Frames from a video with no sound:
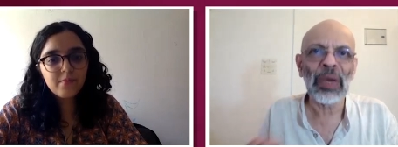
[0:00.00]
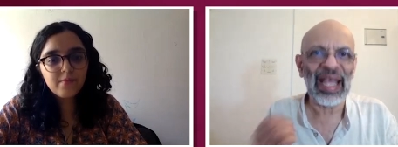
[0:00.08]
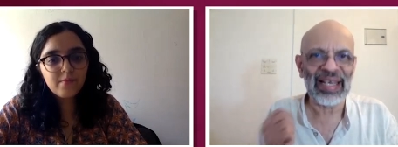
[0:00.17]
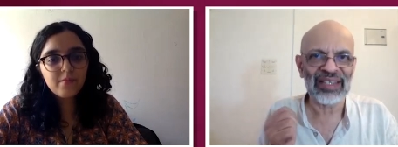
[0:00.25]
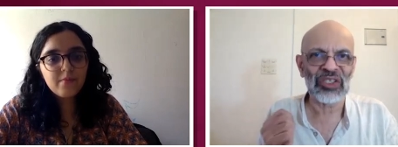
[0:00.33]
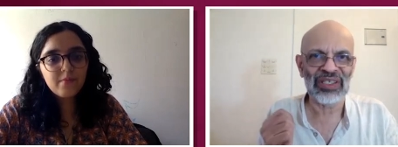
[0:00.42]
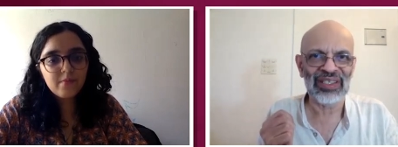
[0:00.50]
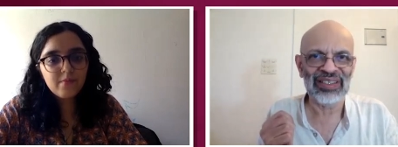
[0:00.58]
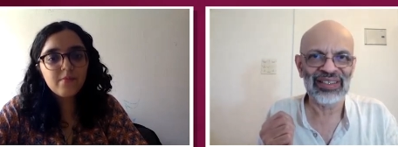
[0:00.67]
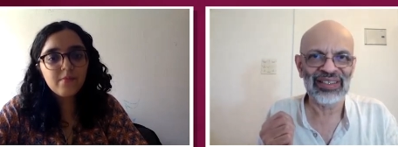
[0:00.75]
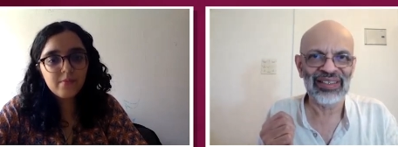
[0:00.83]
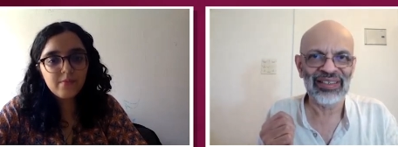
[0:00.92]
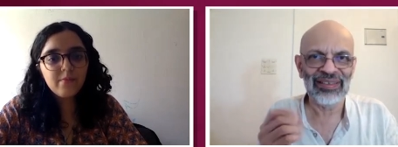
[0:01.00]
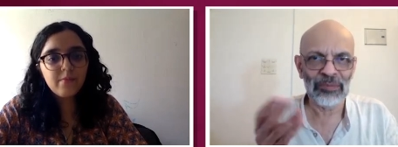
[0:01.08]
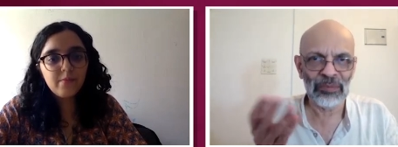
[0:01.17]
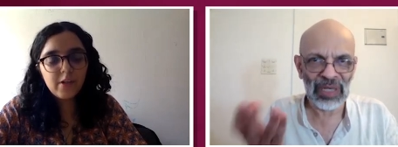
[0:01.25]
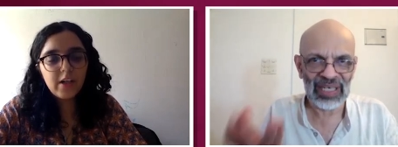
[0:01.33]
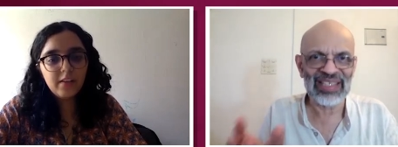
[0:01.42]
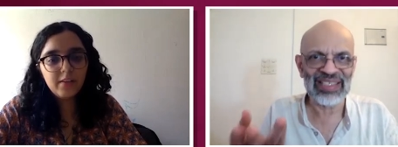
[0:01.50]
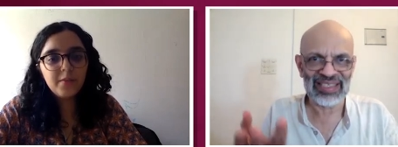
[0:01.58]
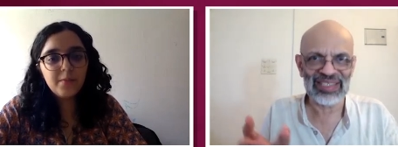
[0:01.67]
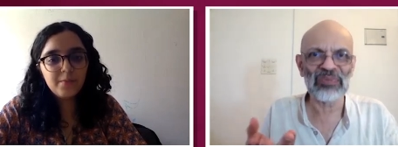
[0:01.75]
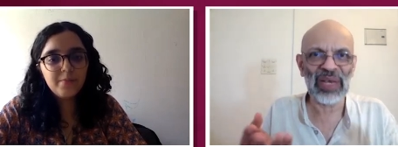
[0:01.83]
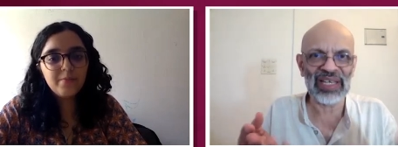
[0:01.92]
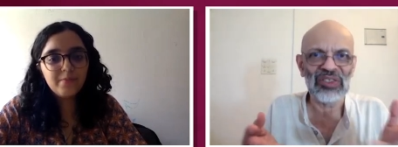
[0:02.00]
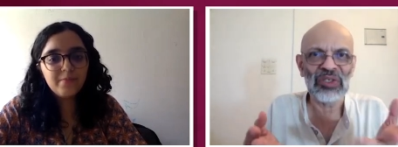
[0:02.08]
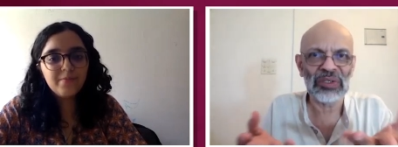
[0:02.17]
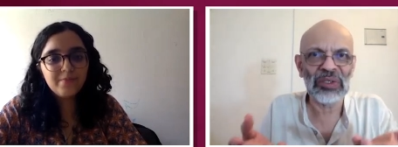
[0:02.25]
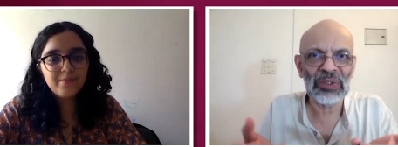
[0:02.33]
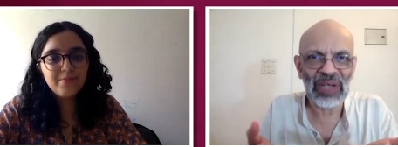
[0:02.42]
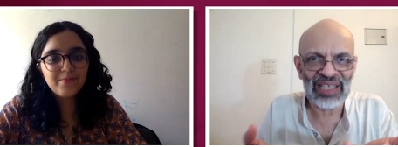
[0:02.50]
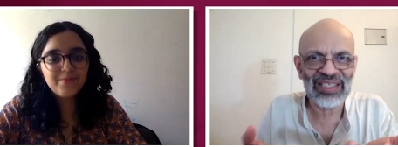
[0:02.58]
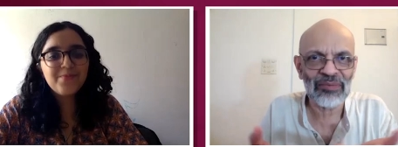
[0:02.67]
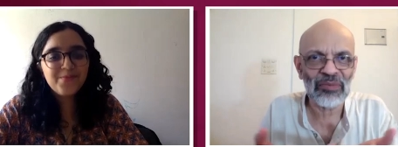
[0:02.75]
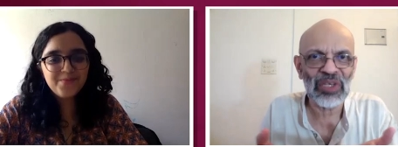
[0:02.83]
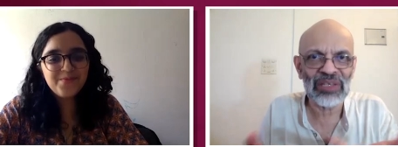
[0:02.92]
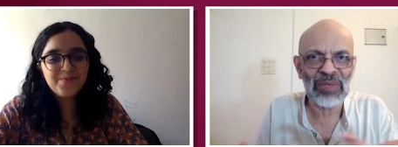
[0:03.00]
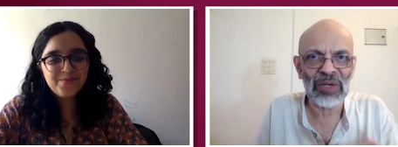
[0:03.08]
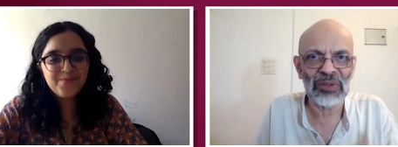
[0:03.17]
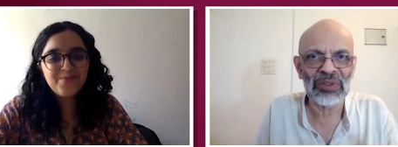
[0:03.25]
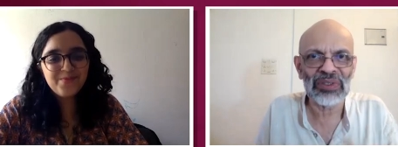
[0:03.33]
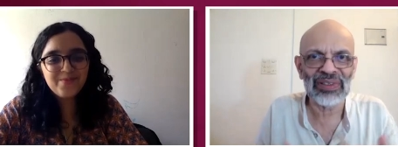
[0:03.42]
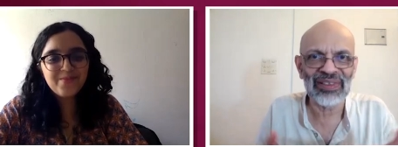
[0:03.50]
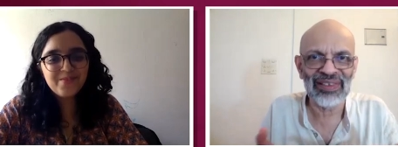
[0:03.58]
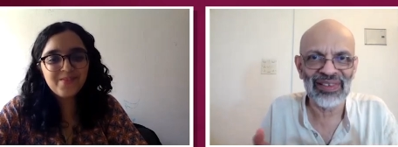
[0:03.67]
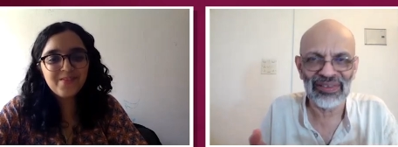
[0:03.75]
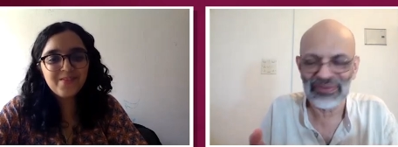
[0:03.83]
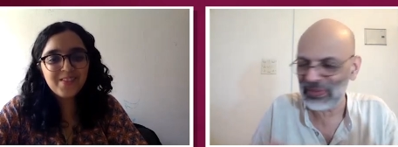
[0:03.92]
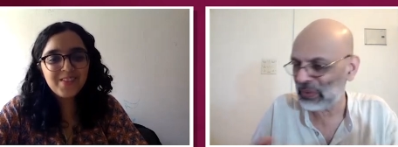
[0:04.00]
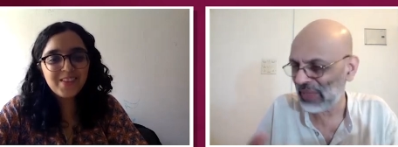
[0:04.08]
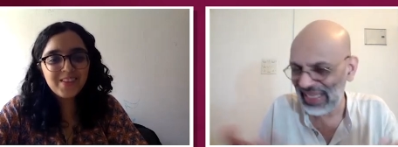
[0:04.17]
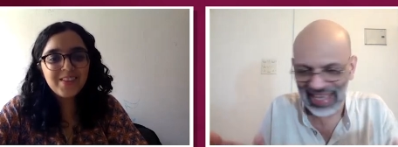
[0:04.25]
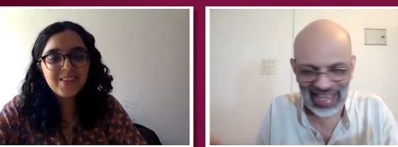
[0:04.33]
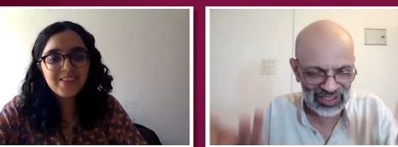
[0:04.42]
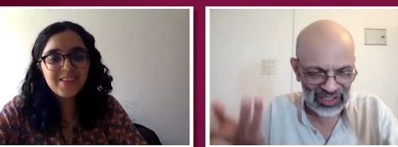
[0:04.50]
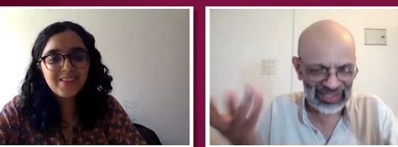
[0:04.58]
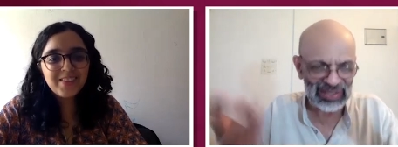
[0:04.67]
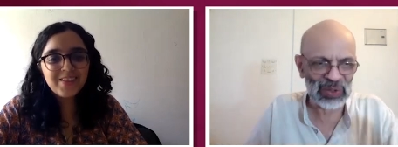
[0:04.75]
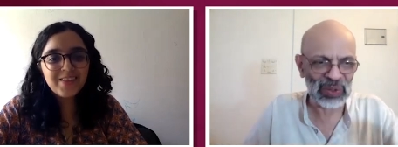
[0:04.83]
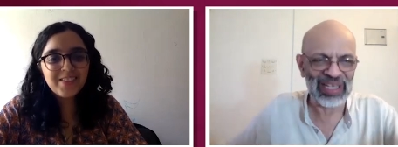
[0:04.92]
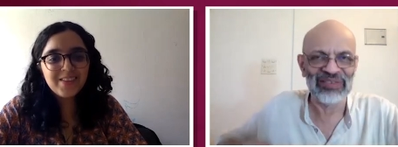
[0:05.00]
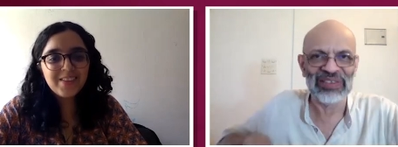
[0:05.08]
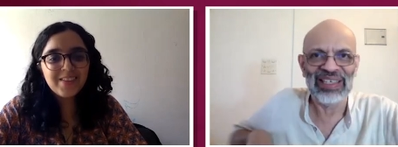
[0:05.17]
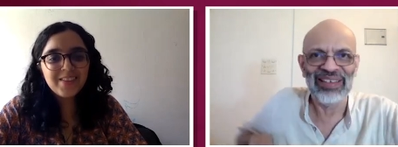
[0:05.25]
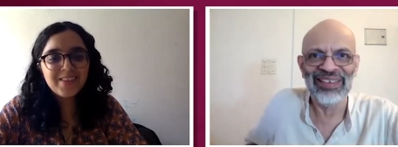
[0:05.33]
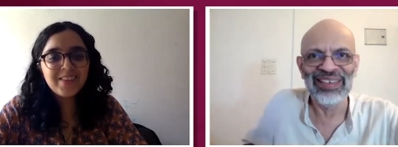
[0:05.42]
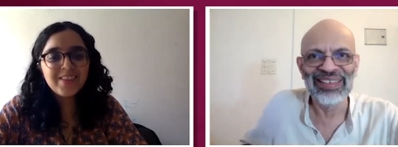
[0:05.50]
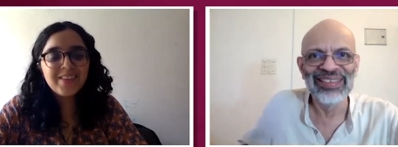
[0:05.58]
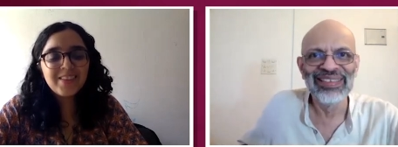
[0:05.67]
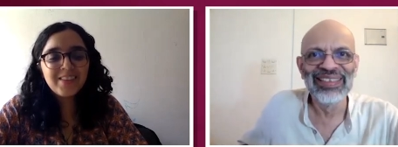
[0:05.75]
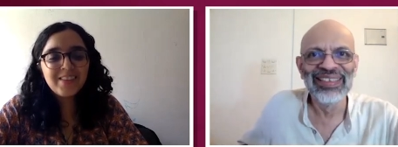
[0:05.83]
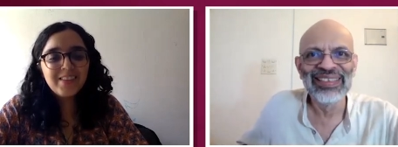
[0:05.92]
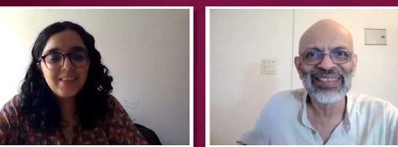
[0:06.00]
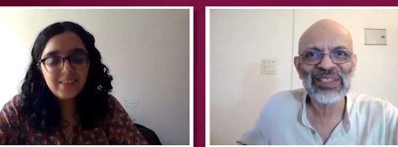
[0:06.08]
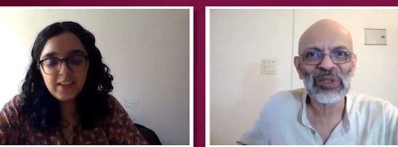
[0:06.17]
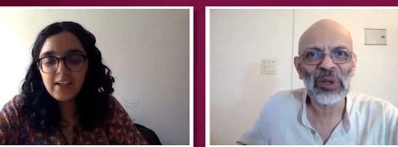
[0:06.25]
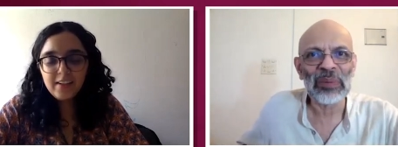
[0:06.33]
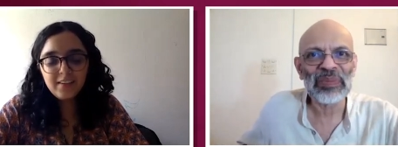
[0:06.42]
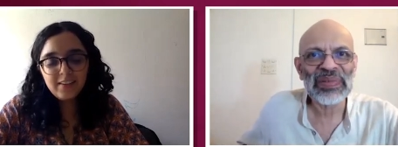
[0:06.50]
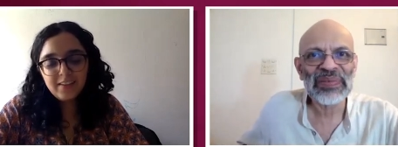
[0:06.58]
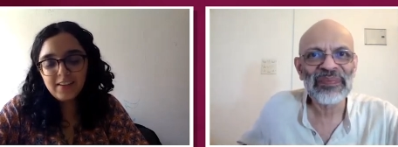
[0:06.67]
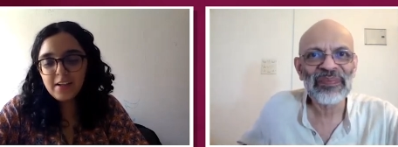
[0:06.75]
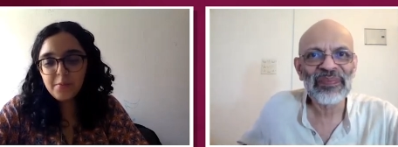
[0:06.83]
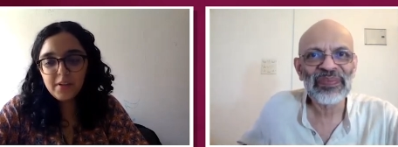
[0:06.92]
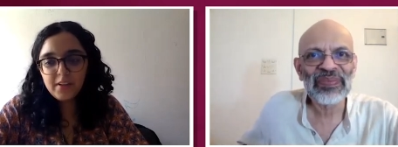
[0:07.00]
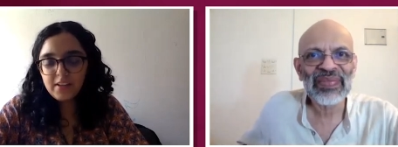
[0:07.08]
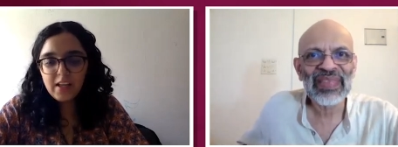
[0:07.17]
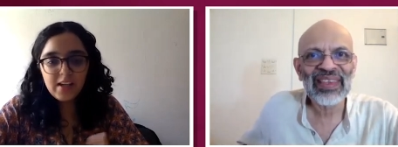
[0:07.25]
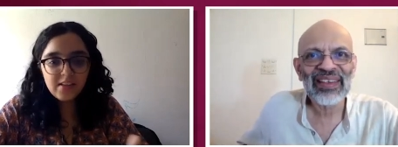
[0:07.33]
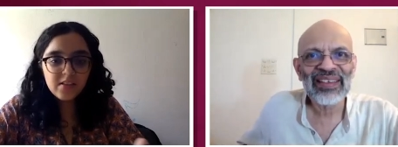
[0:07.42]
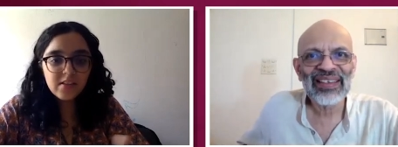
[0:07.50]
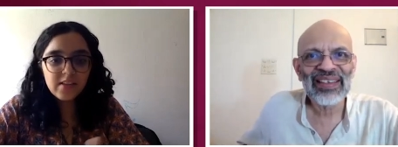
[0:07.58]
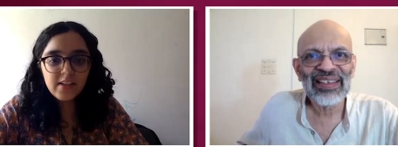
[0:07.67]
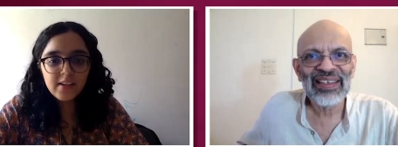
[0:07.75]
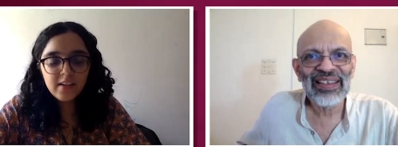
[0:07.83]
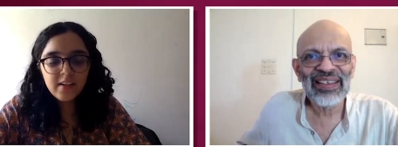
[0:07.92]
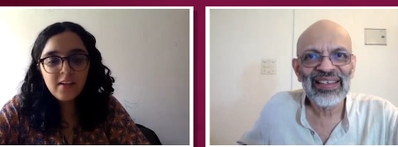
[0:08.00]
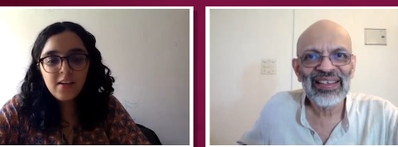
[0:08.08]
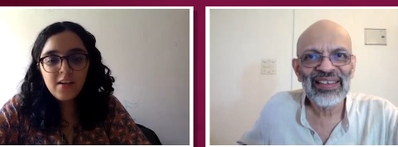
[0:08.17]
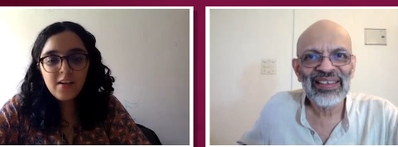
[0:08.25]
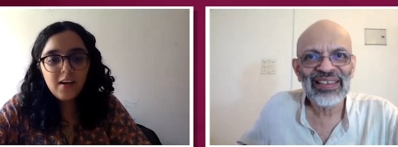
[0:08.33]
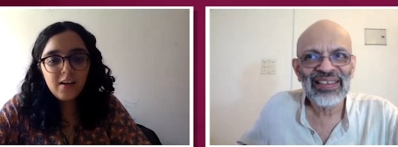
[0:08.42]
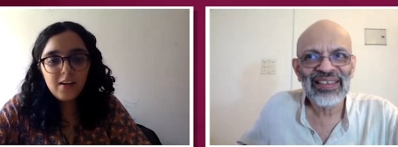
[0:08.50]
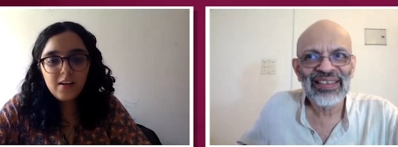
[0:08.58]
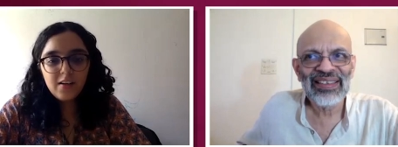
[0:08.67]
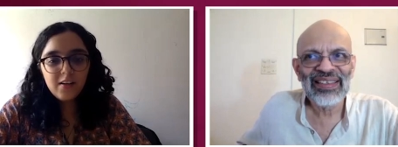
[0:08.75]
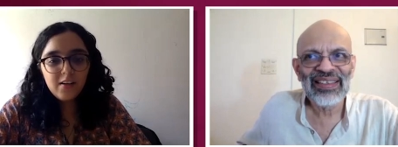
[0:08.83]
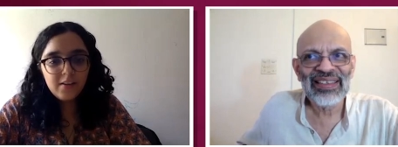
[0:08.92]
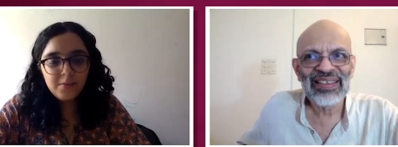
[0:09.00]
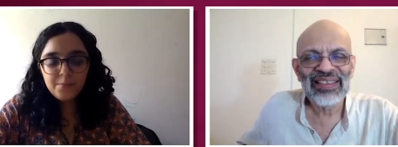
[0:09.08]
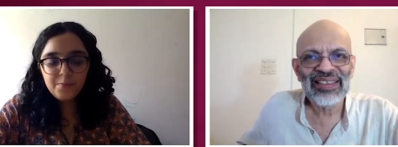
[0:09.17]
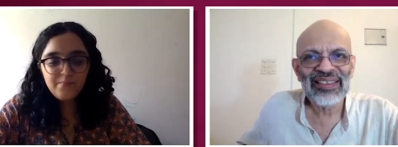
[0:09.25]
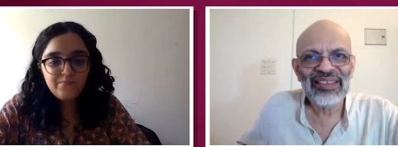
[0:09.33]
Speaker 1: action. But I suspect you're going to ask me about the futile action, so I will
Speaker 2: stop. Right. I mean, as you say, uh,